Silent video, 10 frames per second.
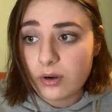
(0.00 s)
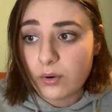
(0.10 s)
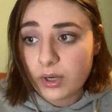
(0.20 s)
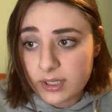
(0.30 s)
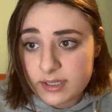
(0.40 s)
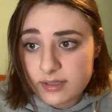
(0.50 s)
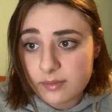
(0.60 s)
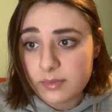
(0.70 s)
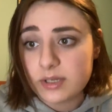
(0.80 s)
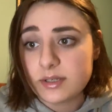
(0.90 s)

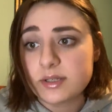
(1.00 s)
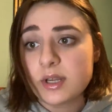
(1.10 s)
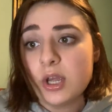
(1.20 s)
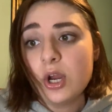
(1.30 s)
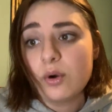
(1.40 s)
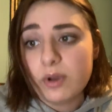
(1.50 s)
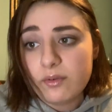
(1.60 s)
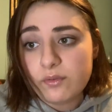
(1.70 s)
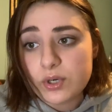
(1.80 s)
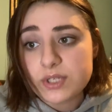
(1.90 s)
organism is
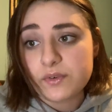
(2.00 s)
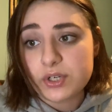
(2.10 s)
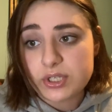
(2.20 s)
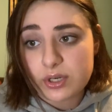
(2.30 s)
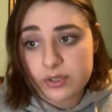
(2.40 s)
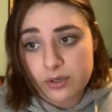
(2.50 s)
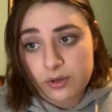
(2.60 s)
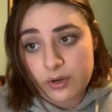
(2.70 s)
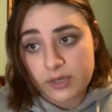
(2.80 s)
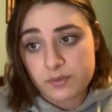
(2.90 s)
reinforced for its
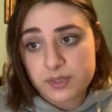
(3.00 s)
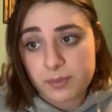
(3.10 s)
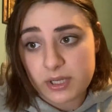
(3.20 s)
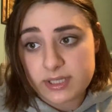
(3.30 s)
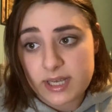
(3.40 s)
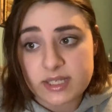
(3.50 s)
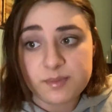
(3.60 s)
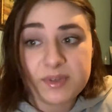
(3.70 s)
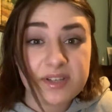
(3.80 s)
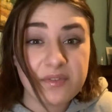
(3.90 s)
correct response at
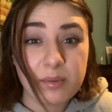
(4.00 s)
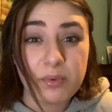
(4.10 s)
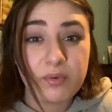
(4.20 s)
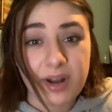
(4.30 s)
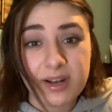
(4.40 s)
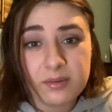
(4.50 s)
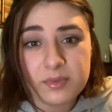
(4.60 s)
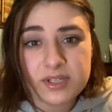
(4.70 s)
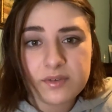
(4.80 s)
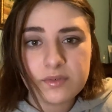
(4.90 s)
specific but random
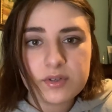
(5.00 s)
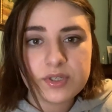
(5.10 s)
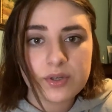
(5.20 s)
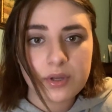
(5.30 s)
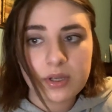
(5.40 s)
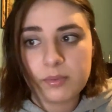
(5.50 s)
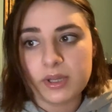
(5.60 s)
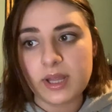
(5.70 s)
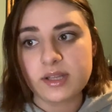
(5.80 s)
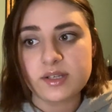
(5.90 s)
intervals. So it could be
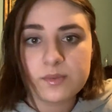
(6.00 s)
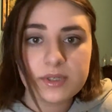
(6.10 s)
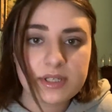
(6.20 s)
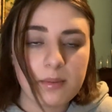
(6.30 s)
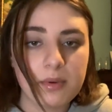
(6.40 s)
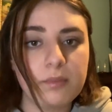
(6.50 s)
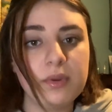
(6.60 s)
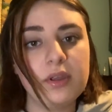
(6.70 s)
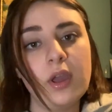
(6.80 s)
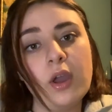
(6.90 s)
like this one time it'll
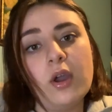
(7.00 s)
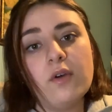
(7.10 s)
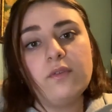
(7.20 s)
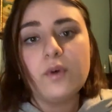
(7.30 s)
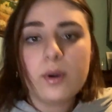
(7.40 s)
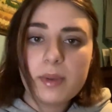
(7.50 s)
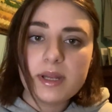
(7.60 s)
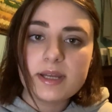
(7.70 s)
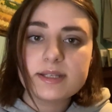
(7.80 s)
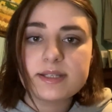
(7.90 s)
be 4
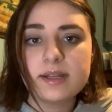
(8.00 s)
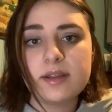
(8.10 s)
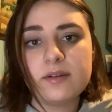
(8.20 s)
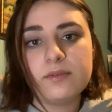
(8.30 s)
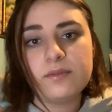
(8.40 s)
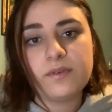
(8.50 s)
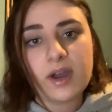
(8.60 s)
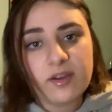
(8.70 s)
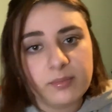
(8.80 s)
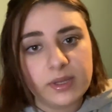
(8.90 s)
minutes, and then
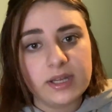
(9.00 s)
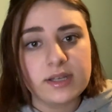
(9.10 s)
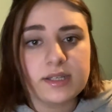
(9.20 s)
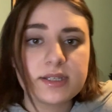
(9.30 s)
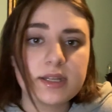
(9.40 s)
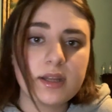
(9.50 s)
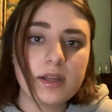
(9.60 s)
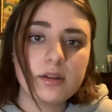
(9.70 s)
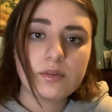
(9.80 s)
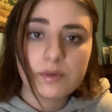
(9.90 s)
5 minutes, and
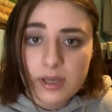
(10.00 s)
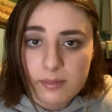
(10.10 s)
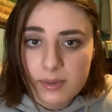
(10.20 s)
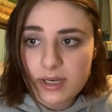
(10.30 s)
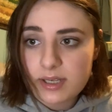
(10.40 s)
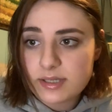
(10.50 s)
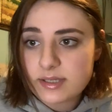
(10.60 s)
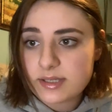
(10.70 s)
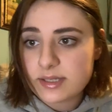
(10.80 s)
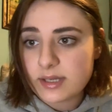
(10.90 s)
then 3
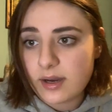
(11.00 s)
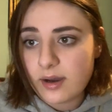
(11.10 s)
minutes.